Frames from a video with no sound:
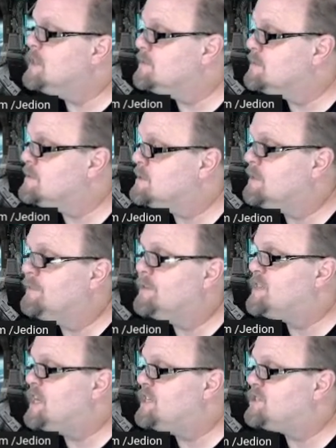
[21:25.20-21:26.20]

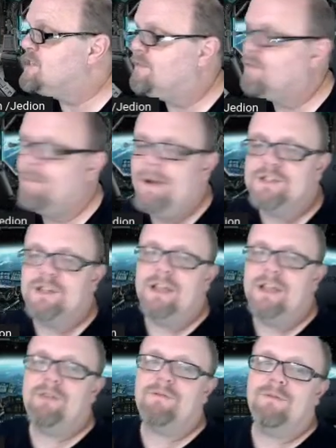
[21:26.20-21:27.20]
civilization information.
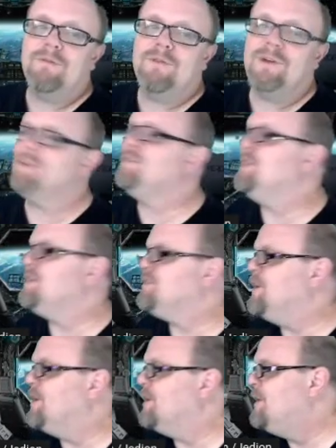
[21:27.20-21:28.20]
Like, look at this
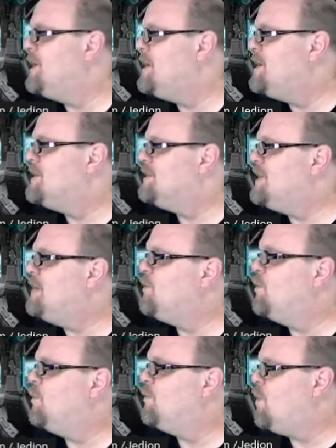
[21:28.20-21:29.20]
here.
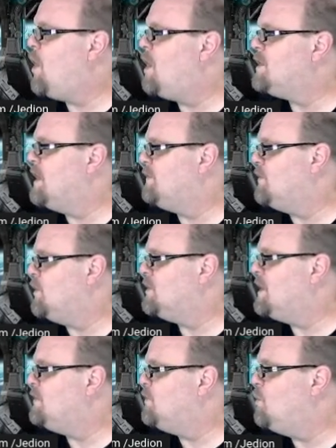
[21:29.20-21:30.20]
Level
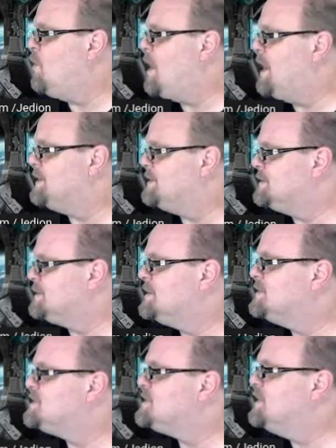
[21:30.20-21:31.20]
1,
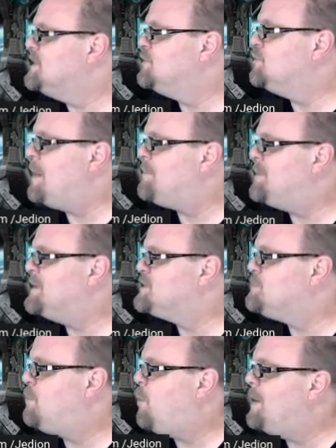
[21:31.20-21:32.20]
concealed weapons,
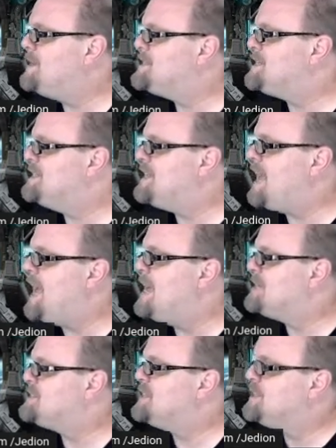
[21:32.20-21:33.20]
poison
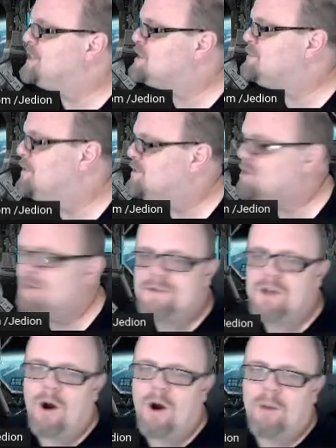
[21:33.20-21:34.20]
gas, and explosives
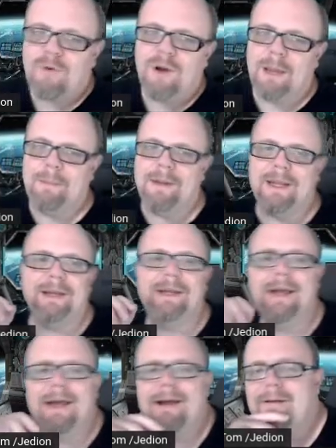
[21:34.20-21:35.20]
are prohibited.
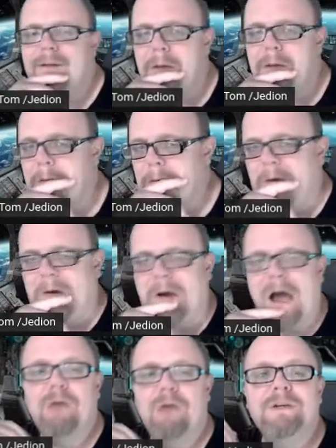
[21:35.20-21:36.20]

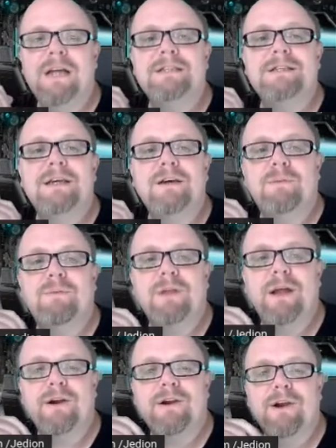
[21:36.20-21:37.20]
I would not tell the
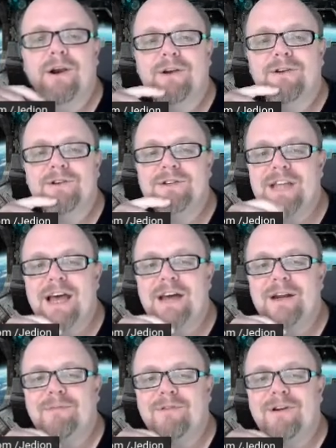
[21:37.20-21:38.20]
player characters that
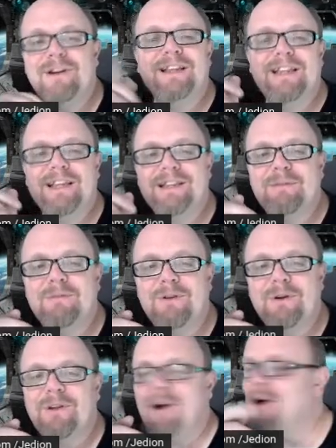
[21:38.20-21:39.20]
up front. I'd let them
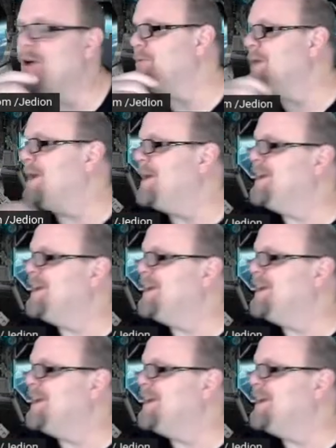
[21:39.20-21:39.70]
learn the hard way.